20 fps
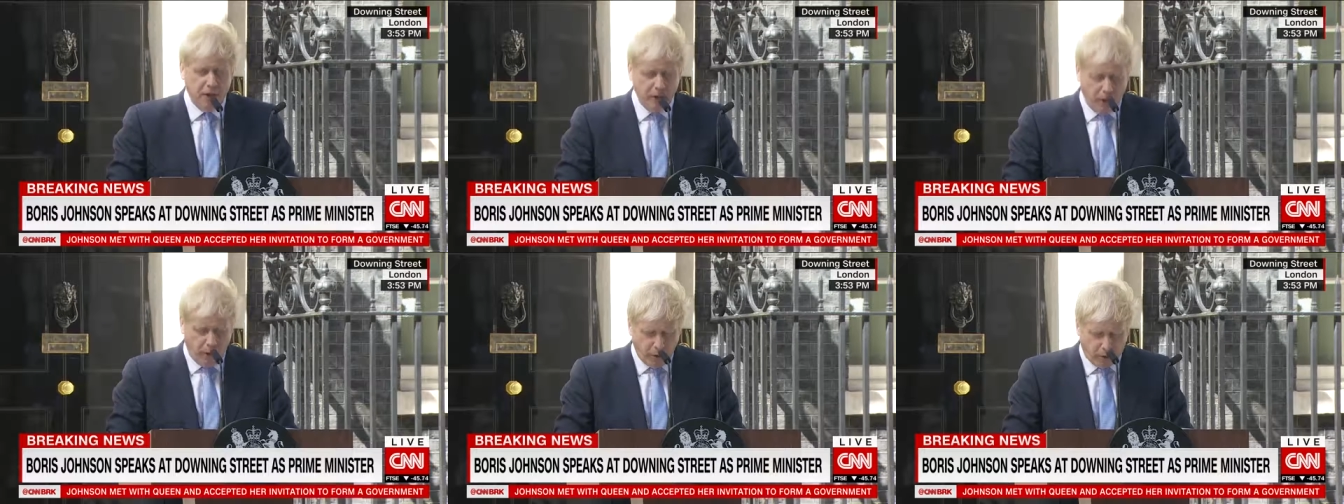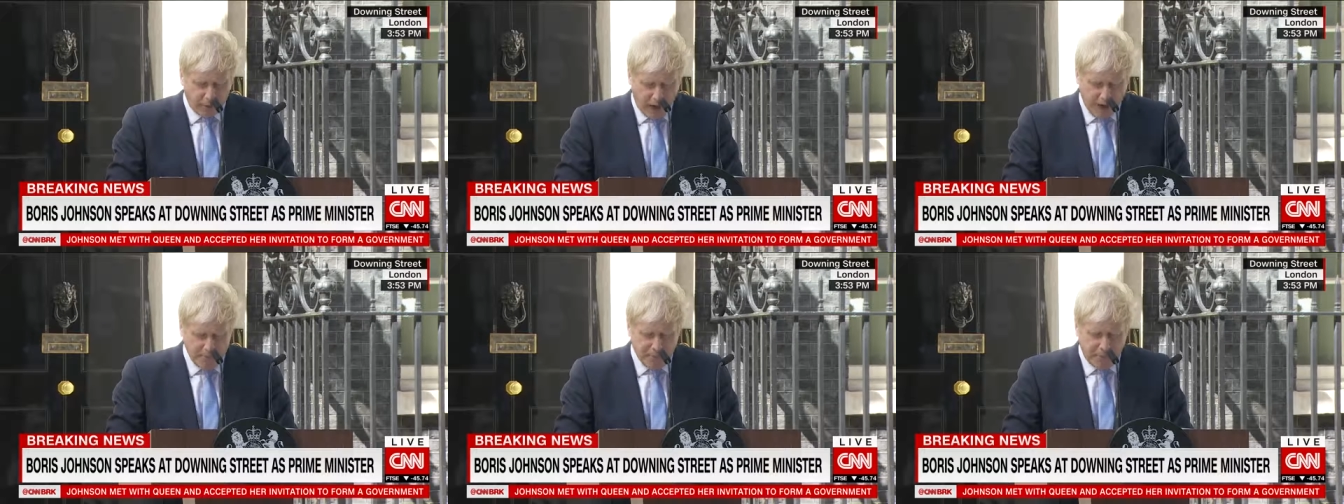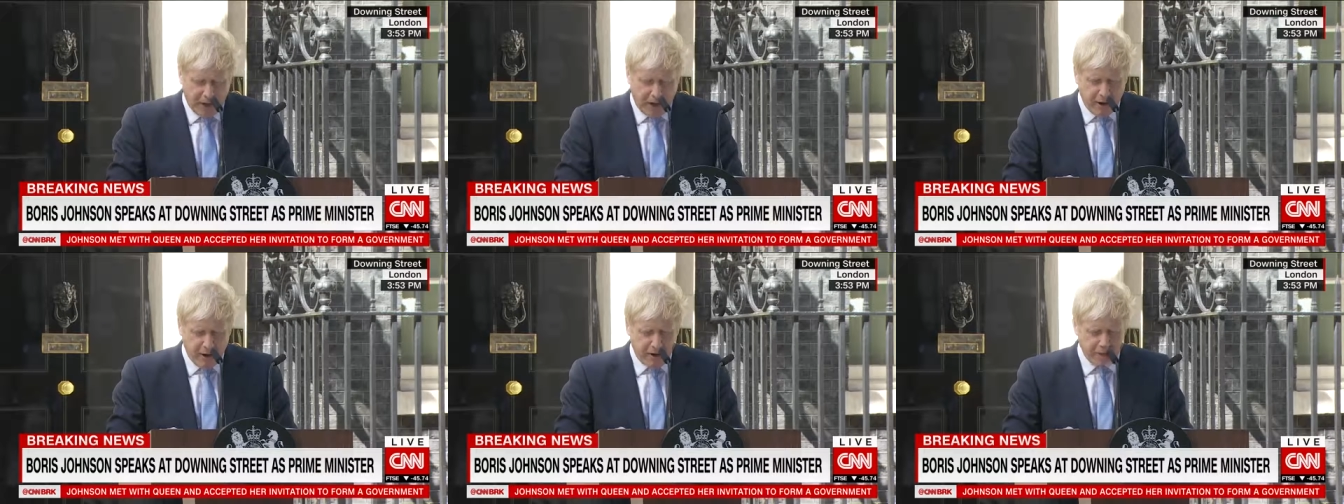or
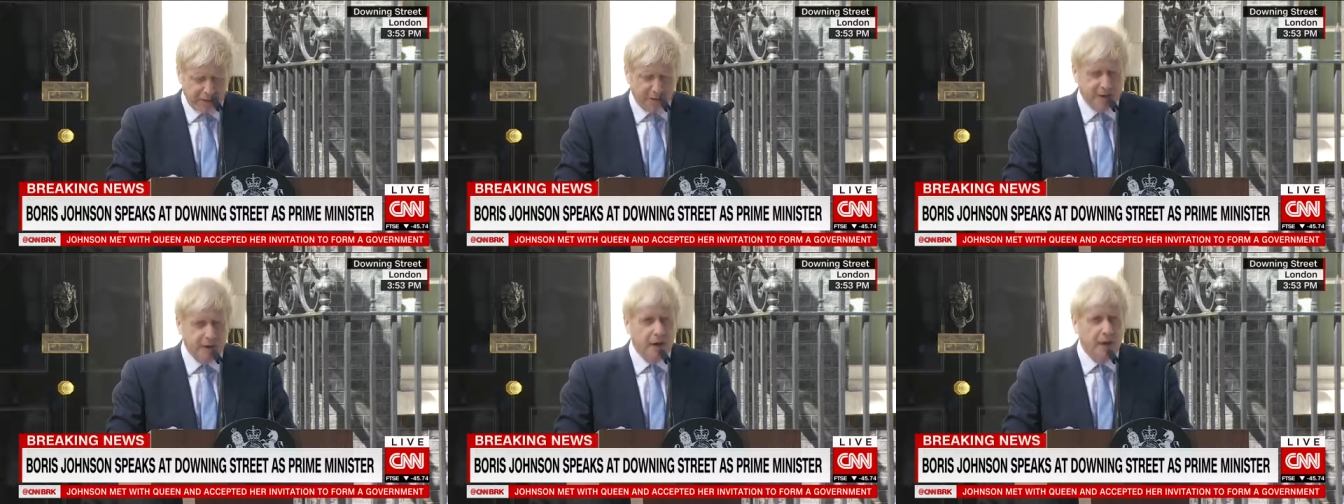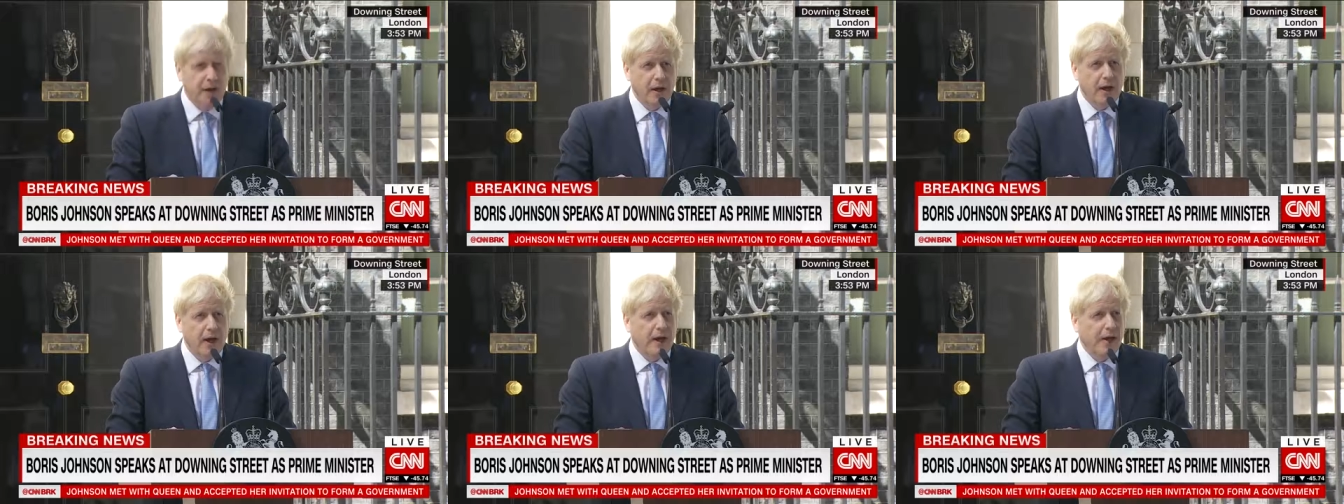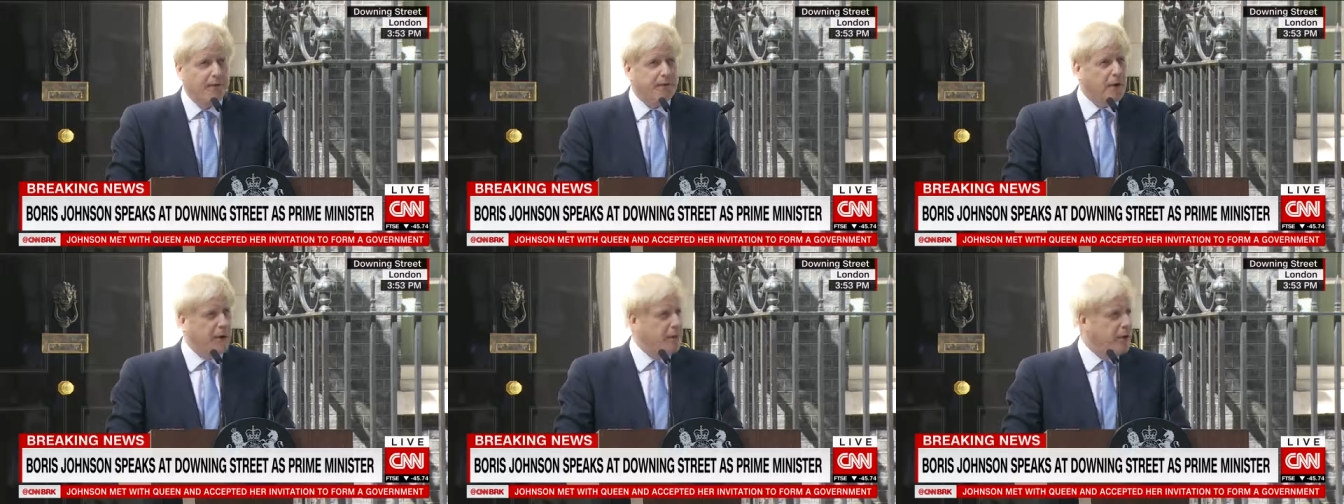grandparents
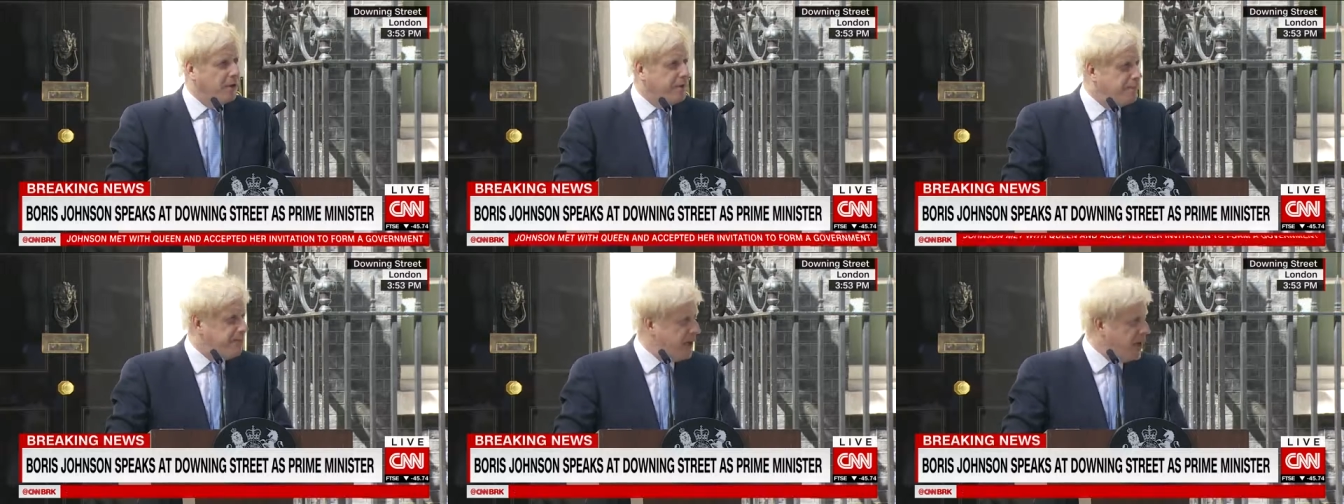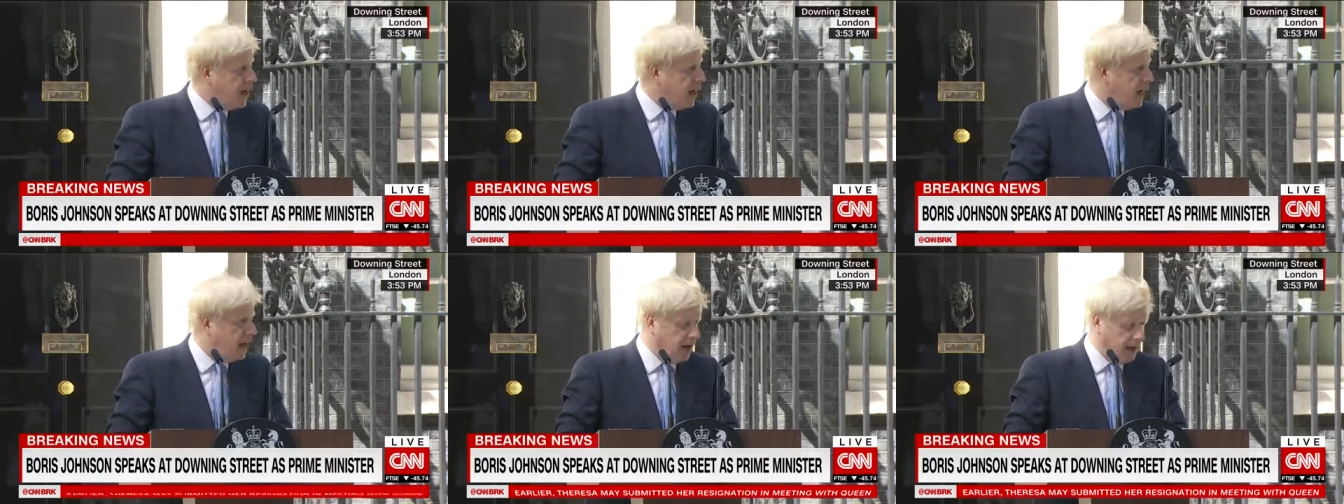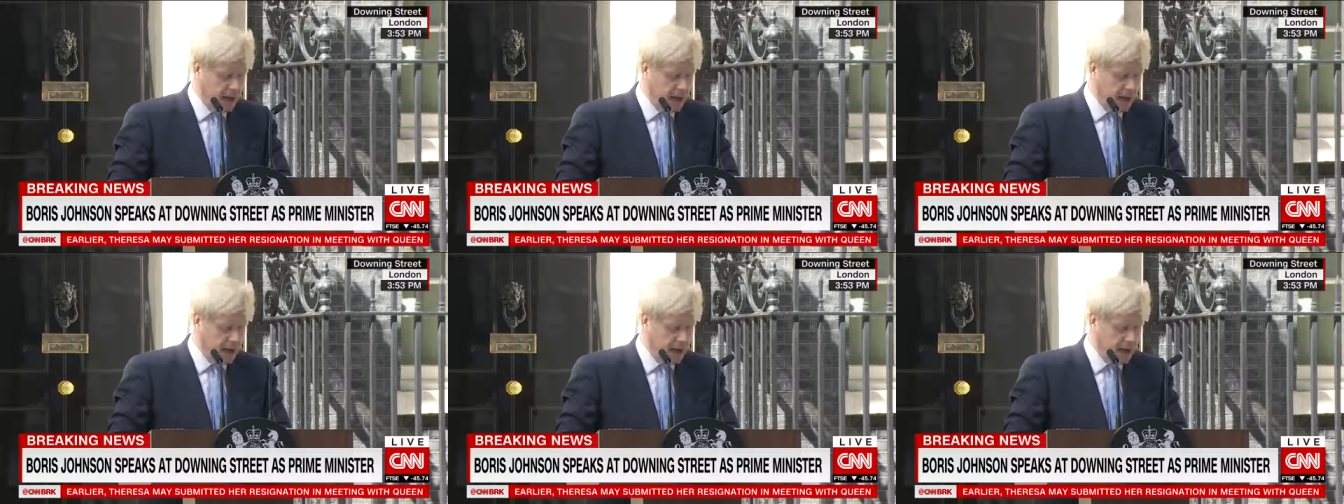from the fear